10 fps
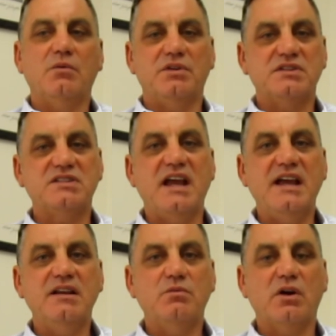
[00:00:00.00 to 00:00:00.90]
With a
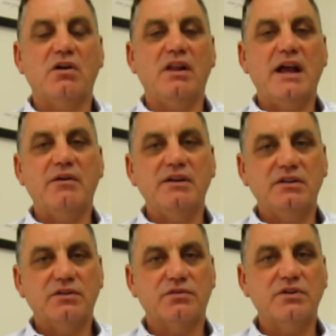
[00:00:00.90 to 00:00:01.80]
standard, we're
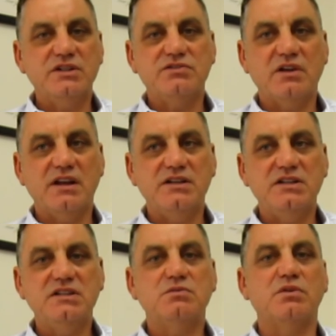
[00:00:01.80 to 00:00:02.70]
allowing 3
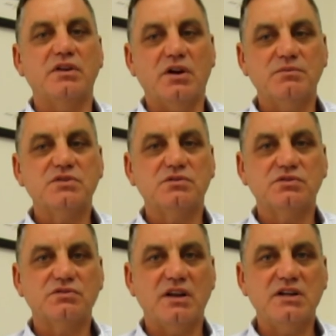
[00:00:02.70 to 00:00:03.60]
strategies with an optional
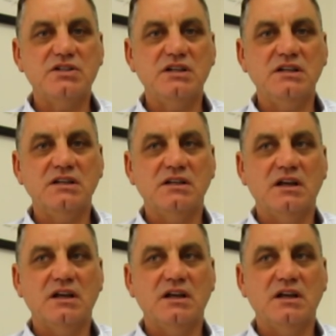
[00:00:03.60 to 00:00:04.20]
strategy,